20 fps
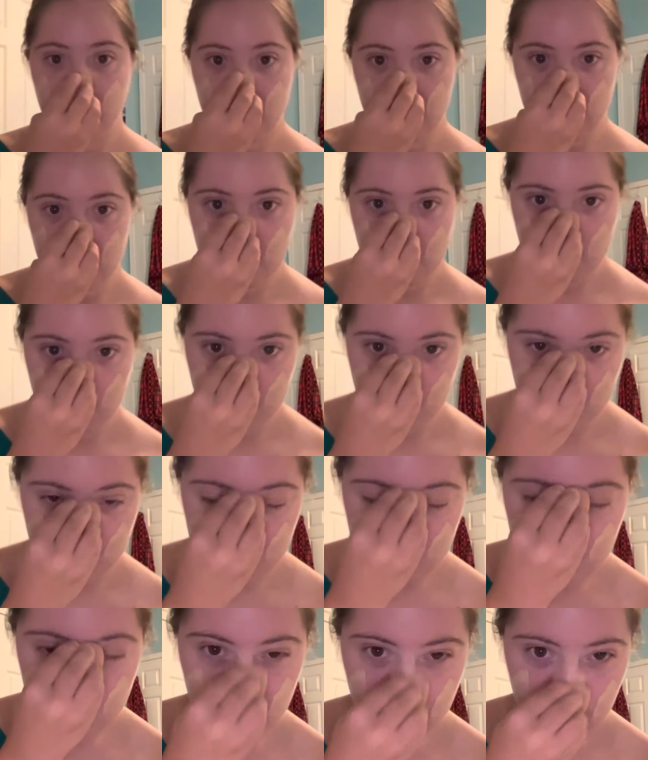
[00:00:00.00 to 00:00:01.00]
that's
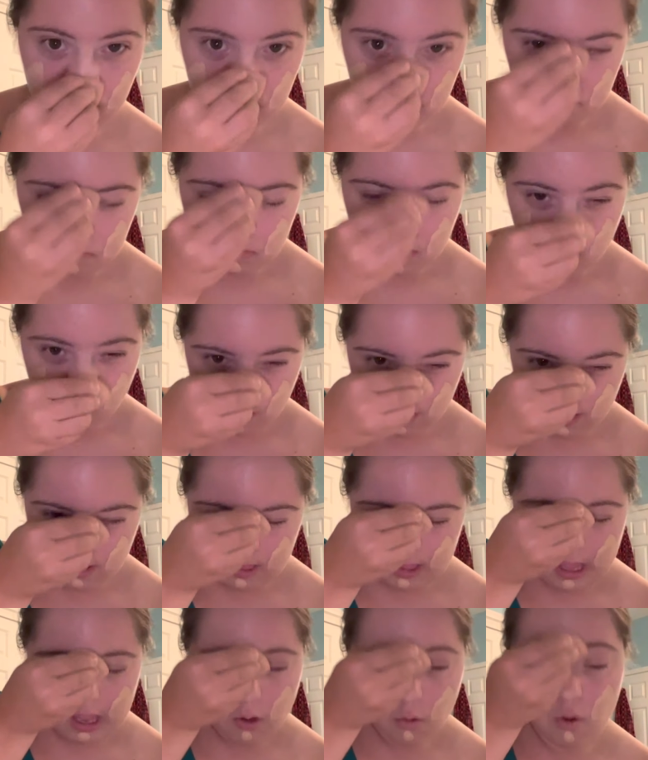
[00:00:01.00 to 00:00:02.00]
alright. Right
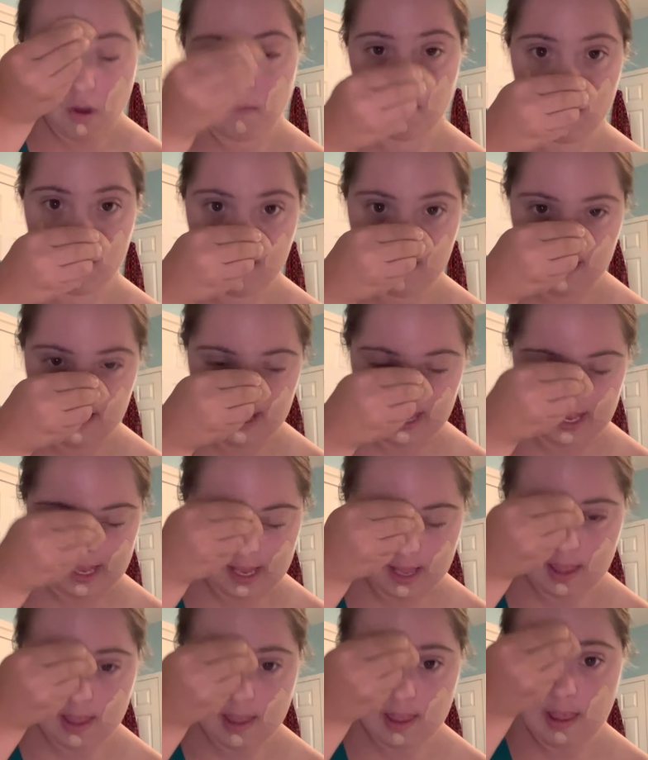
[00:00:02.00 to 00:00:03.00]
now, I'm just getting
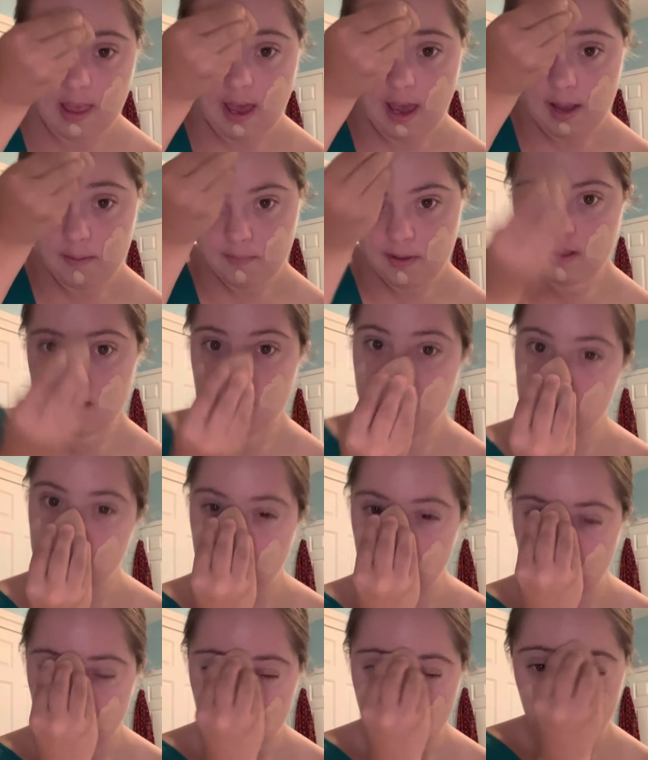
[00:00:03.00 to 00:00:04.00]
inside my
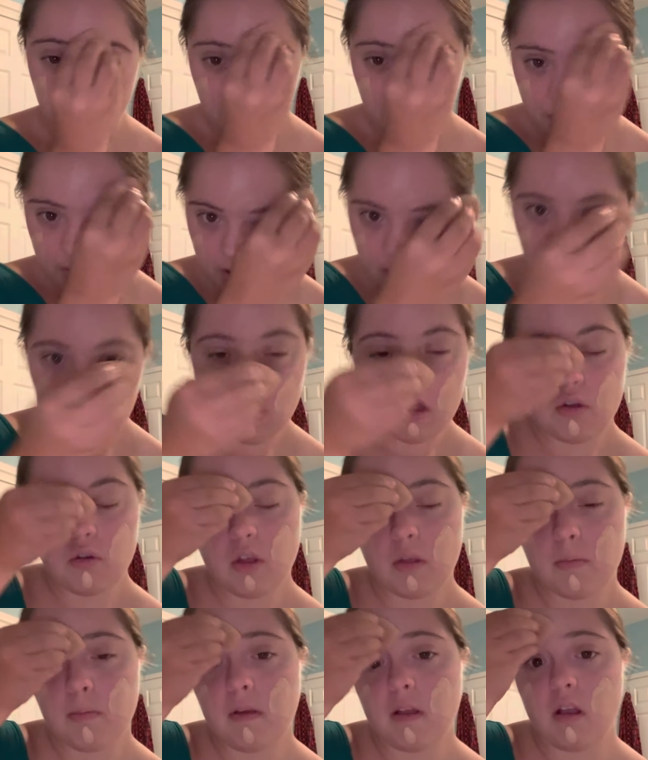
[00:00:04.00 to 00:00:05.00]
T-zone,
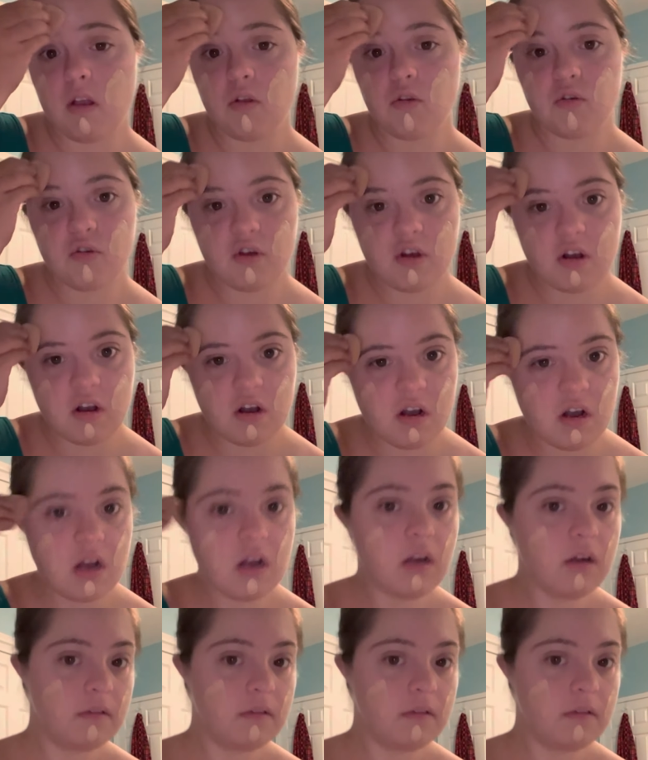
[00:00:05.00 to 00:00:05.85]
just making sure.